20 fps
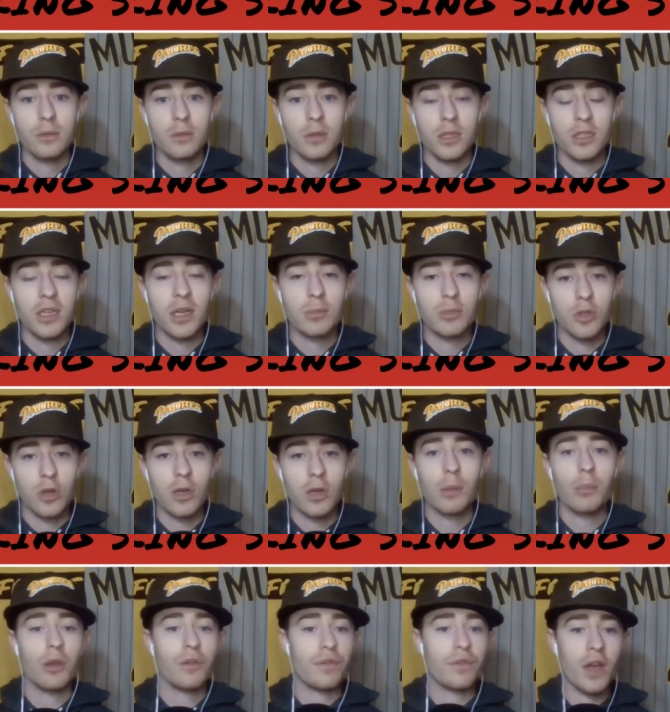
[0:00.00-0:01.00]
the teams they're going
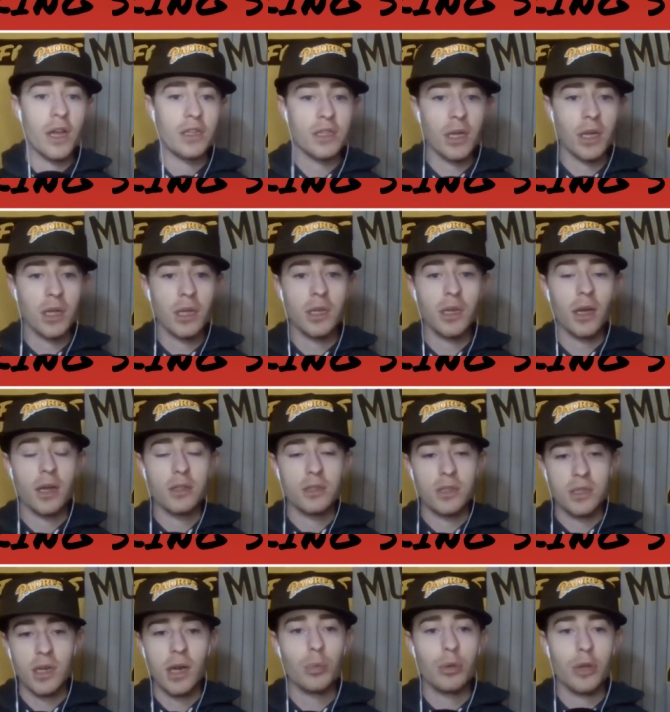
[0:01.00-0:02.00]
to be facing in the
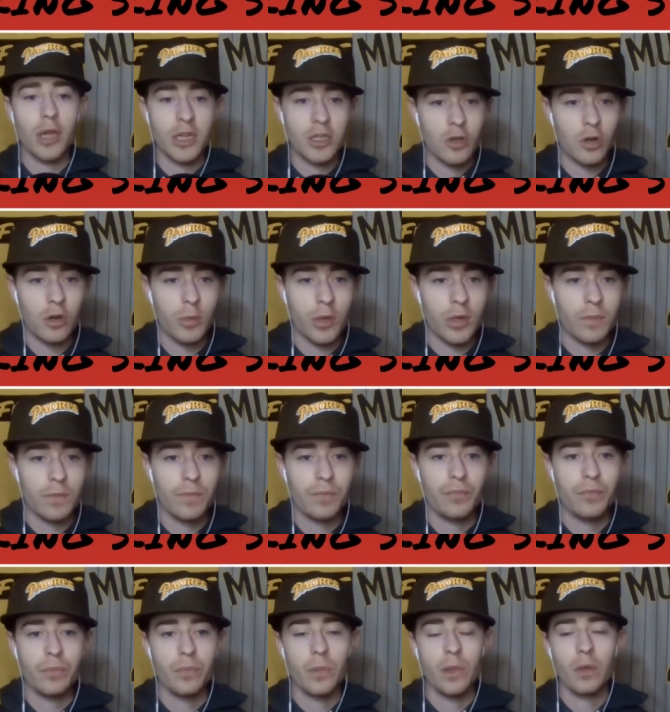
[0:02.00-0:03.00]
NCAA tournament,
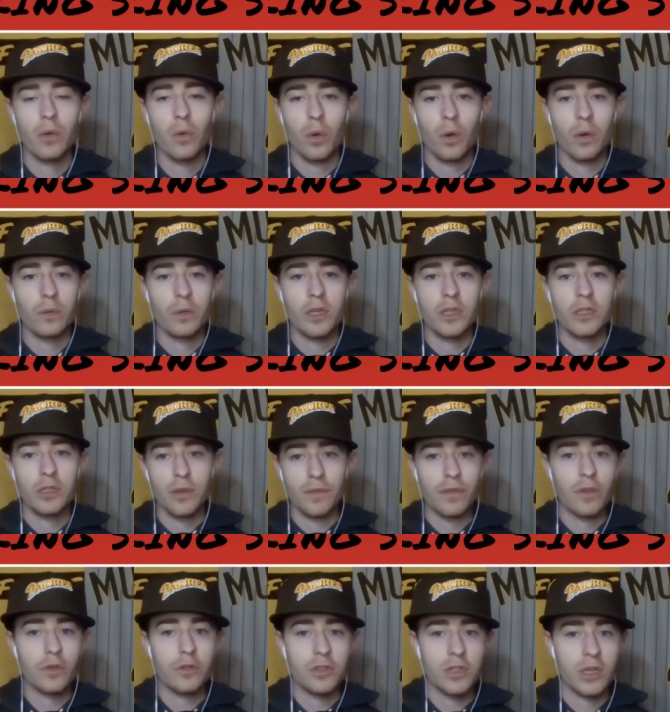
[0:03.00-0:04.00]
or at least the
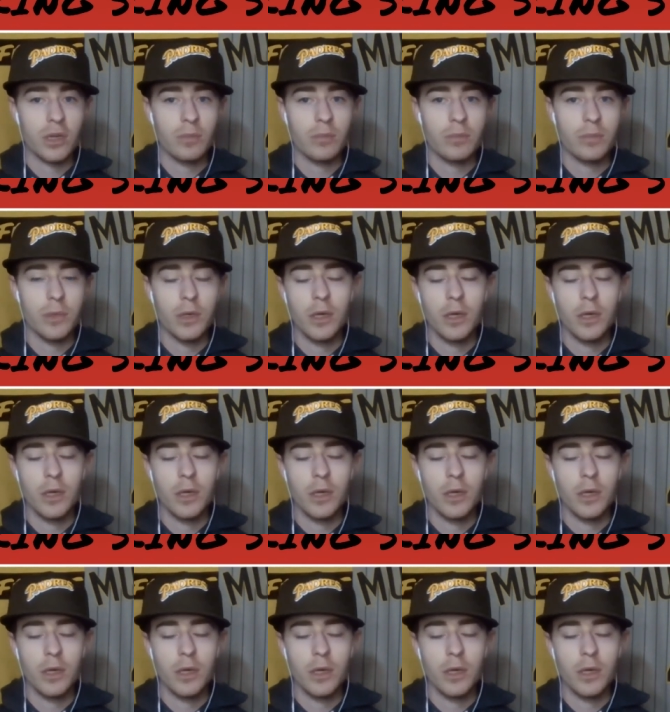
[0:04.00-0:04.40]
first team.